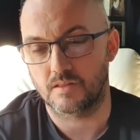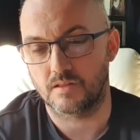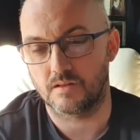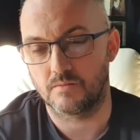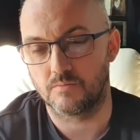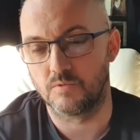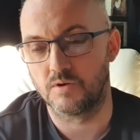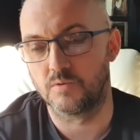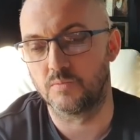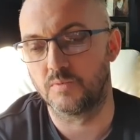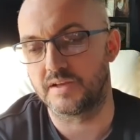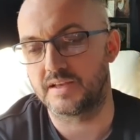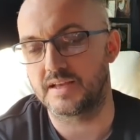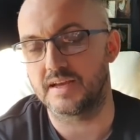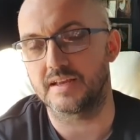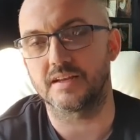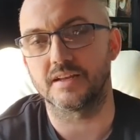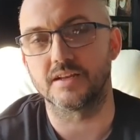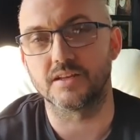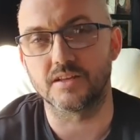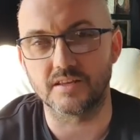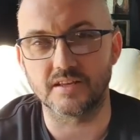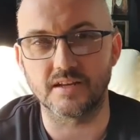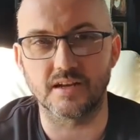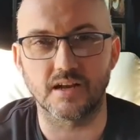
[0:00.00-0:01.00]
Will we get the?
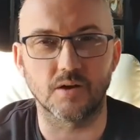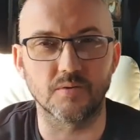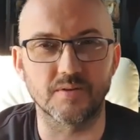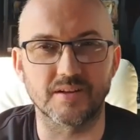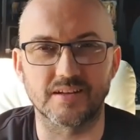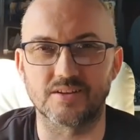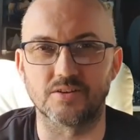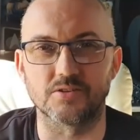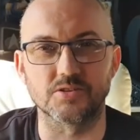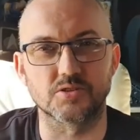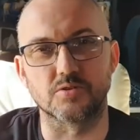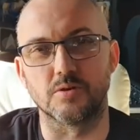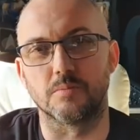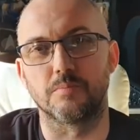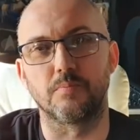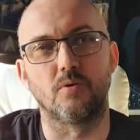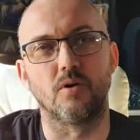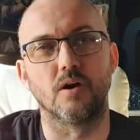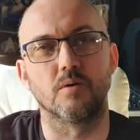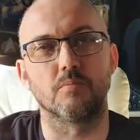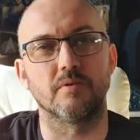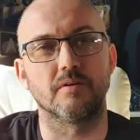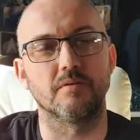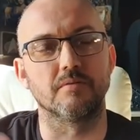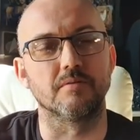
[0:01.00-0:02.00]
You know, it got to a
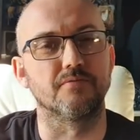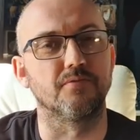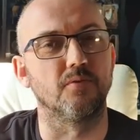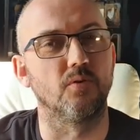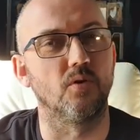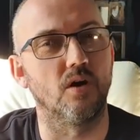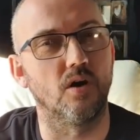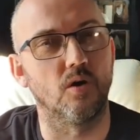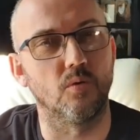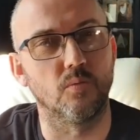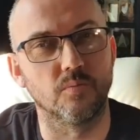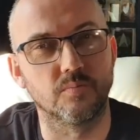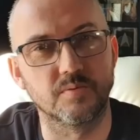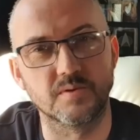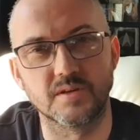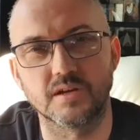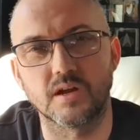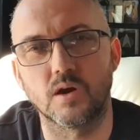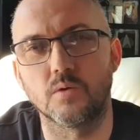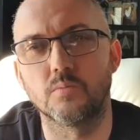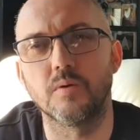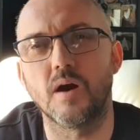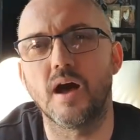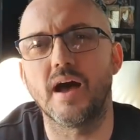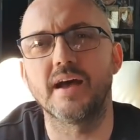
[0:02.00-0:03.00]
point where we thought, oh, you
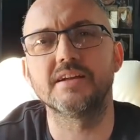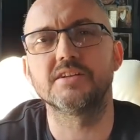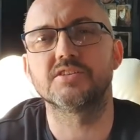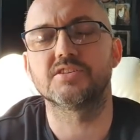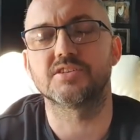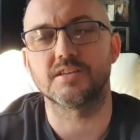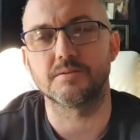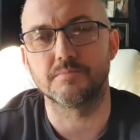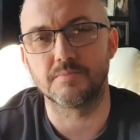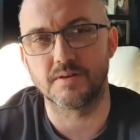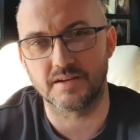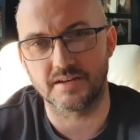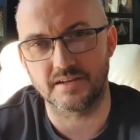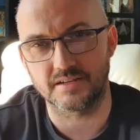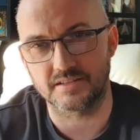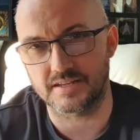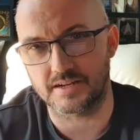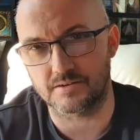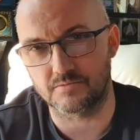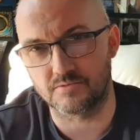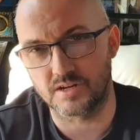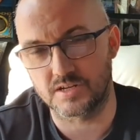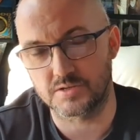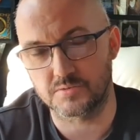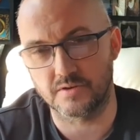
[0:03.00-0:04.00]
know, eighty million. Declan
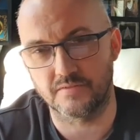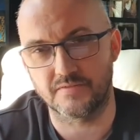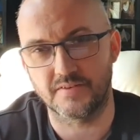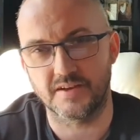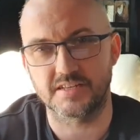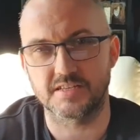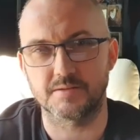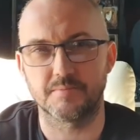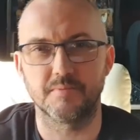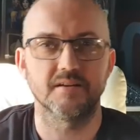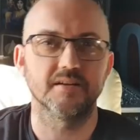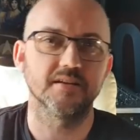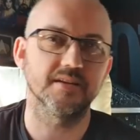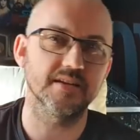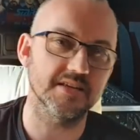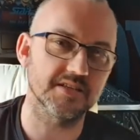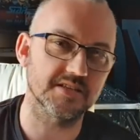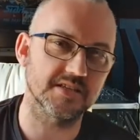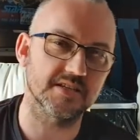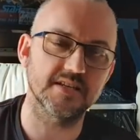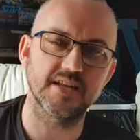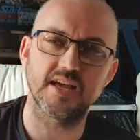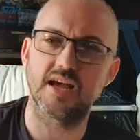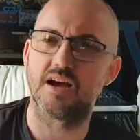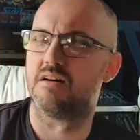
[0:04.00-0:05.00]
Rice worth eighty million. Is
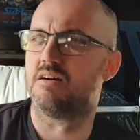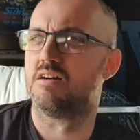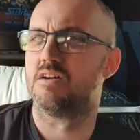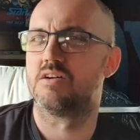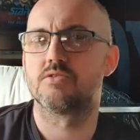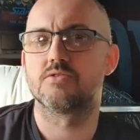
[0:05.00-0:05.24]
he now?